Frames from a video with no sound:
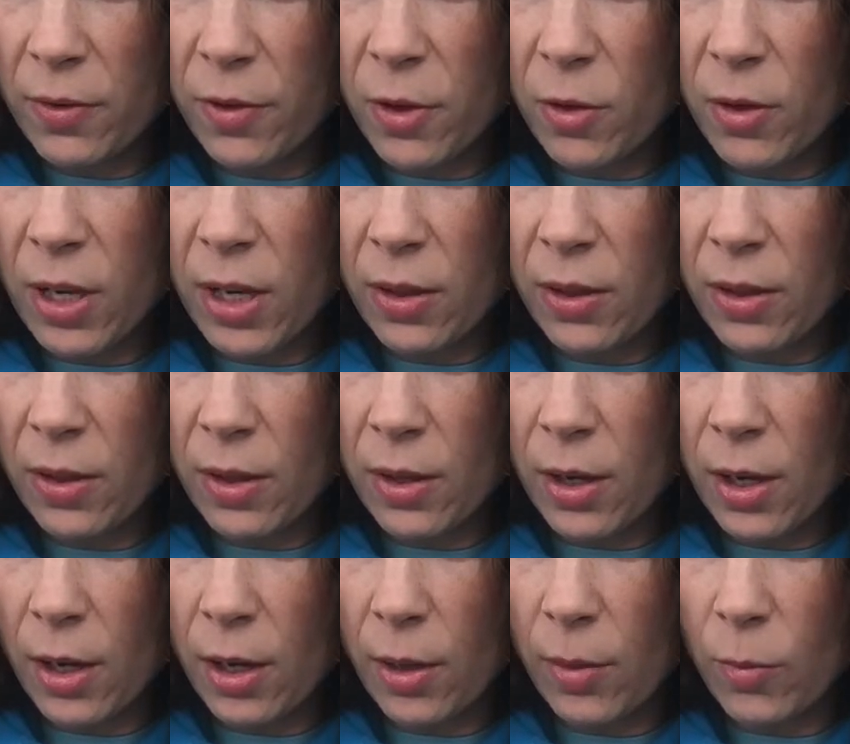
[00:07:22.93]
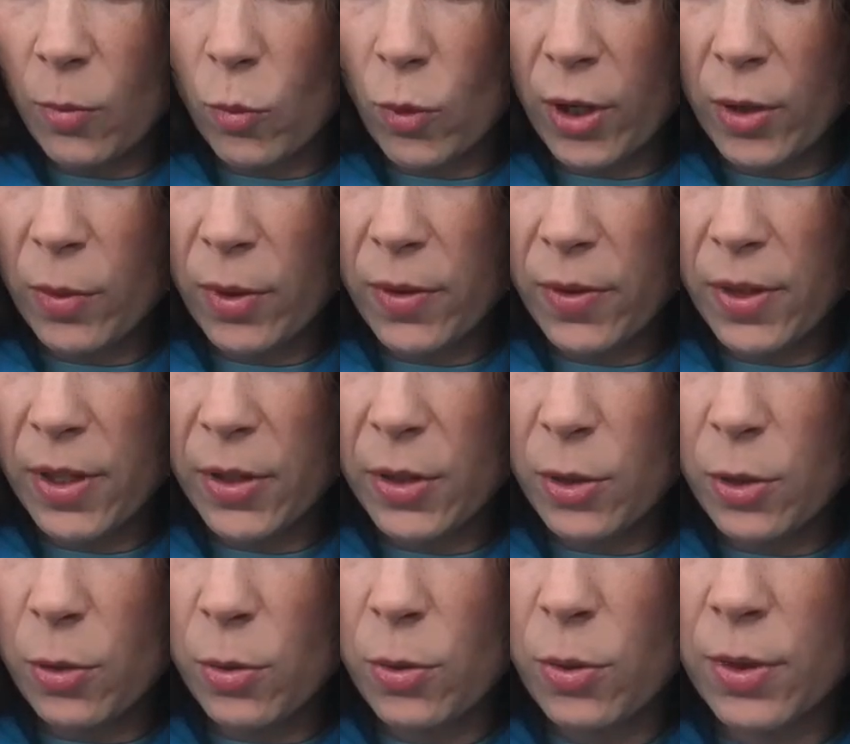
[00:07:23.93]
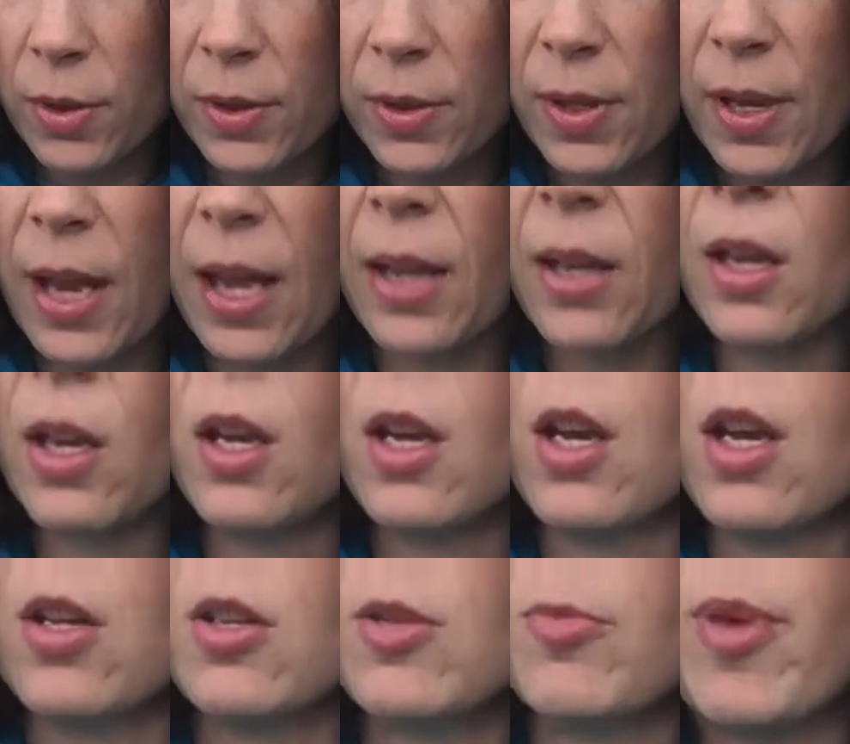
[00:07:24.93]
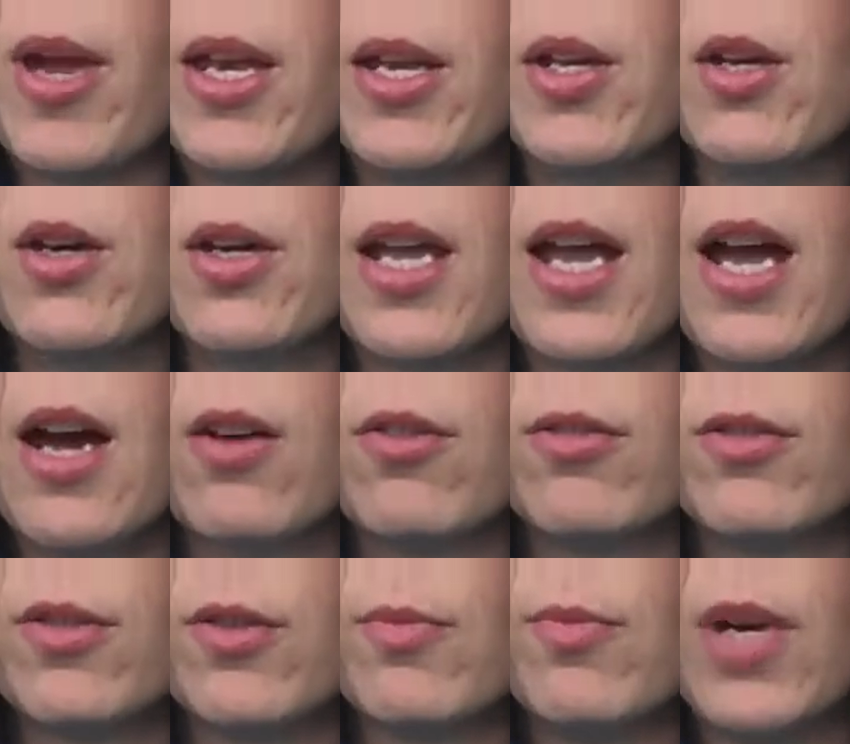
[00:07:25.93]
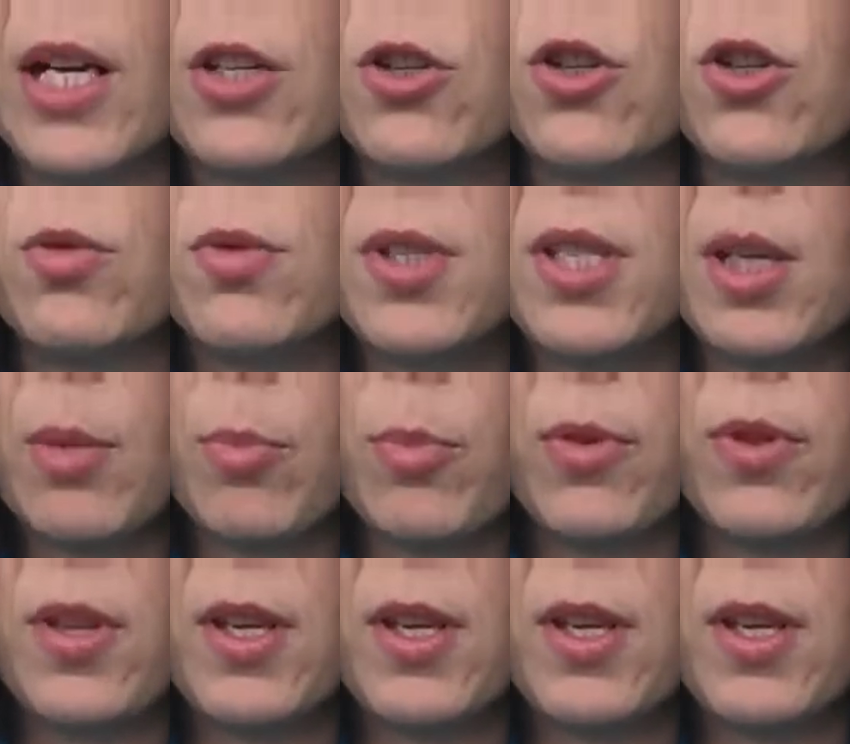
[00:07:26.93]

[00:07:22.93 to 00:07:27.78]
if you get work with these tools that depending on how much you dip